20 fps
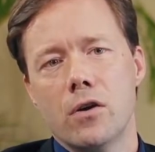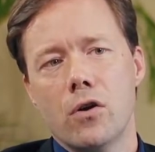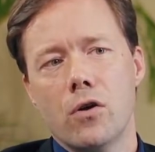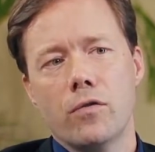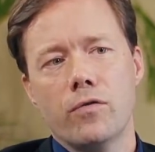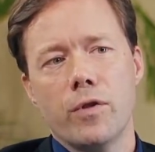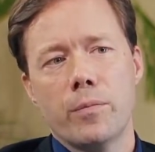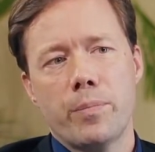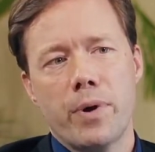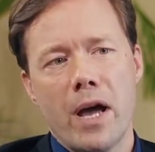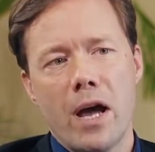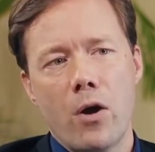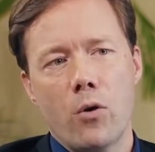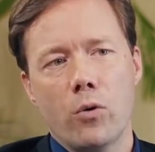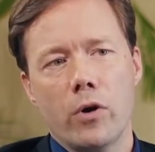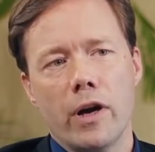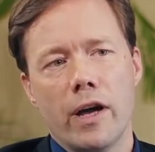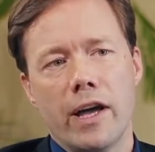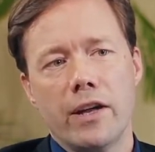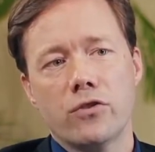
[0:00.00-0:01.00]
of the
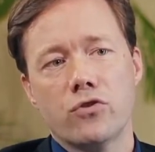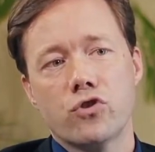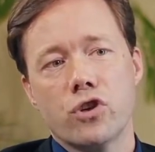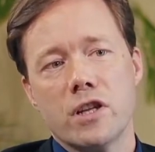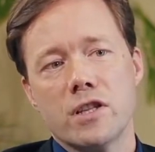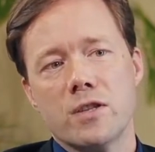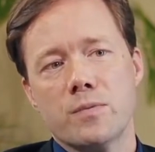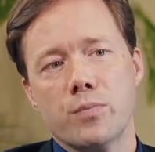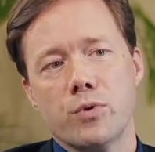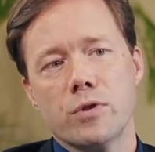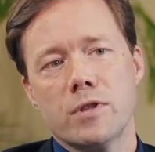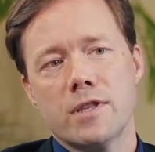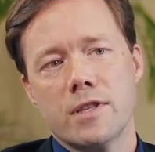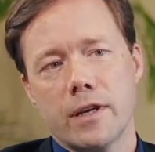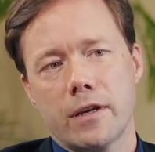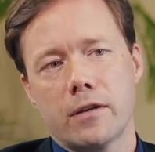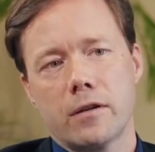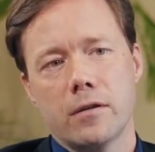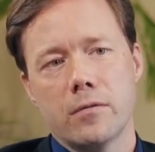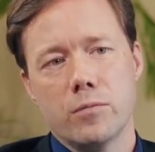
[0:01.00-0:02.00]
power and transport
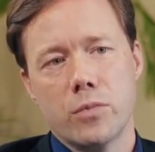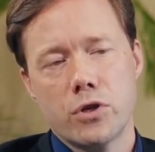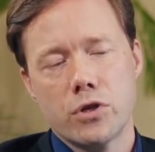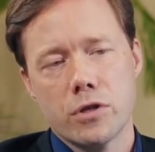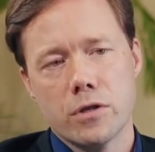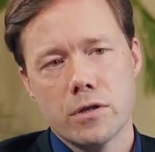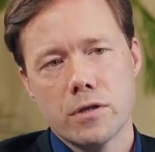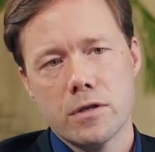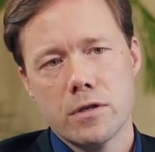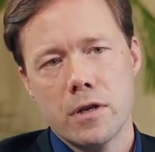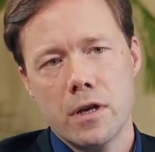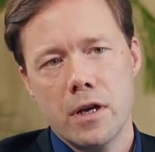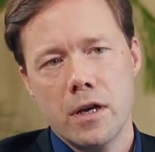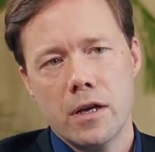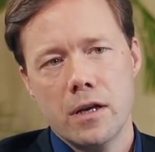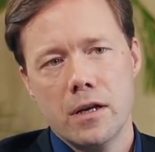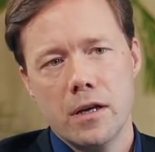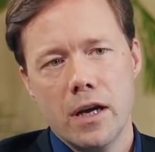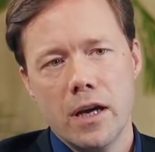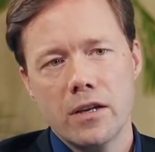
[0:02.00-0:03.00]
sector emissions
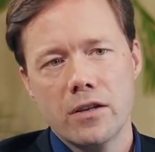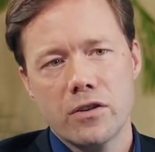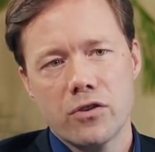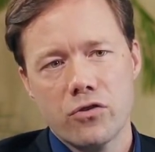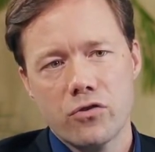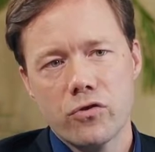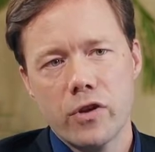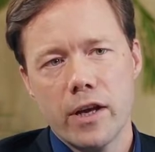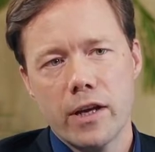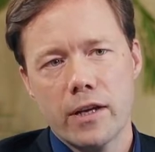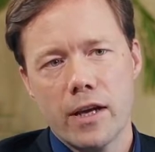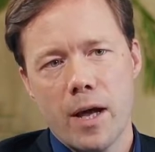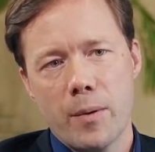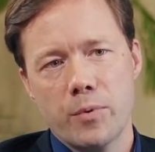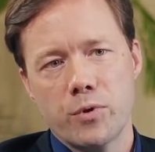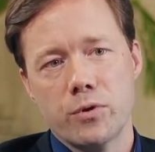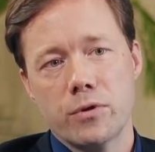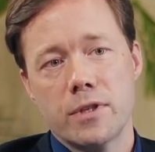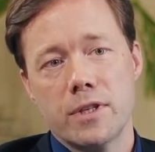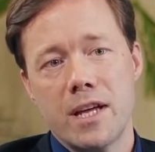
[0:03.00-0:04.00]
and create
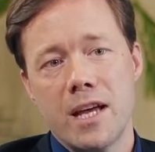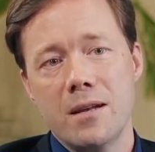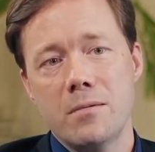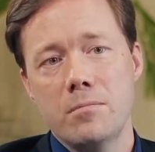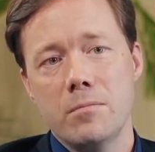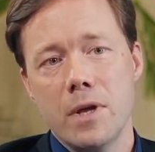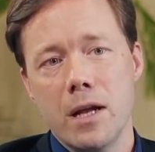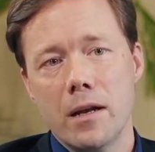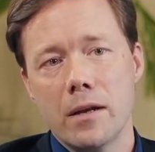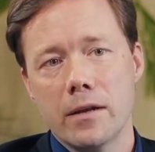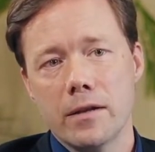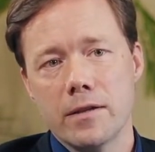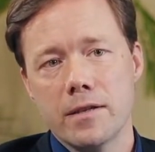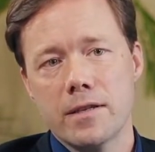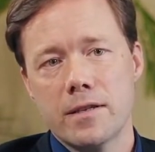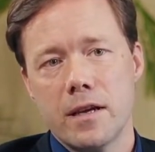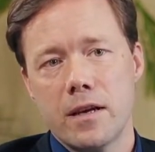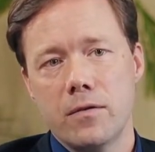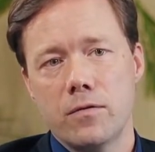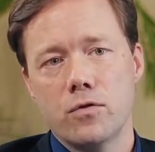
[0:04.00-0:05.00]
up to 10 million
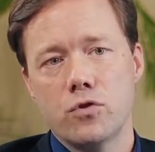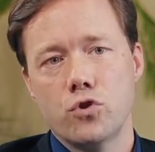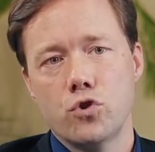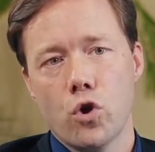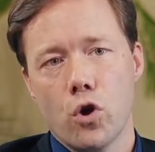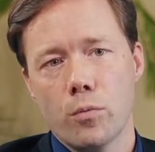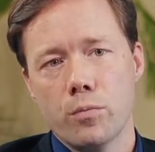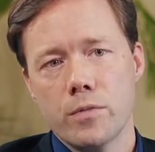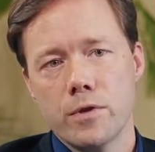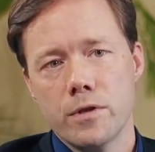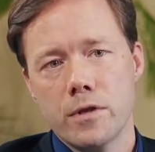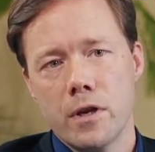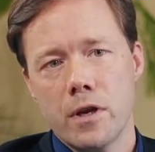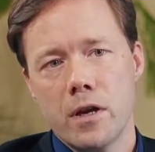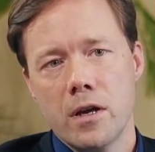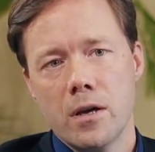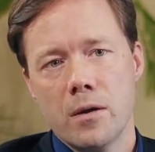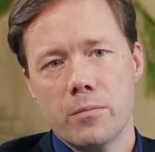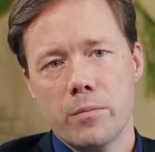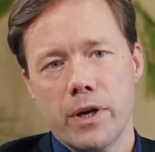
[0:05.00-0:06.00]
safe jobs
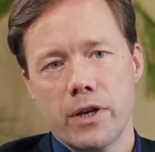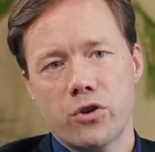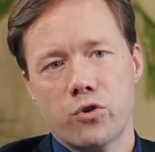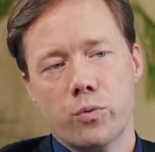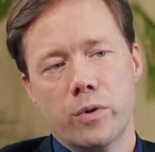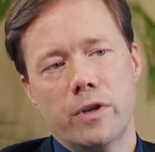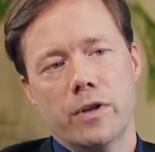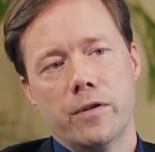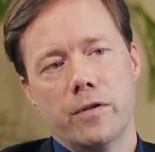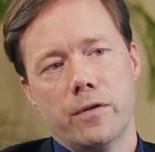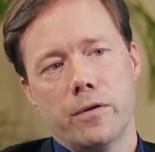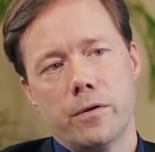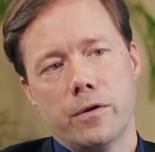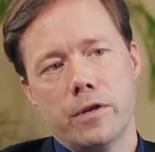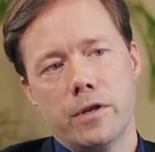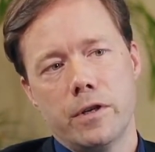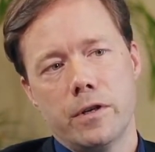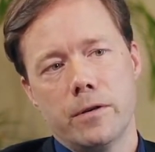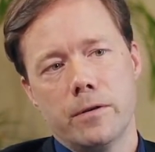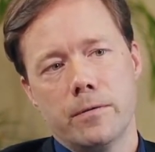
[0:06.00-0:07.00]
by
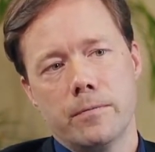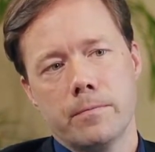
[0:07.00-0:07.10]
2030.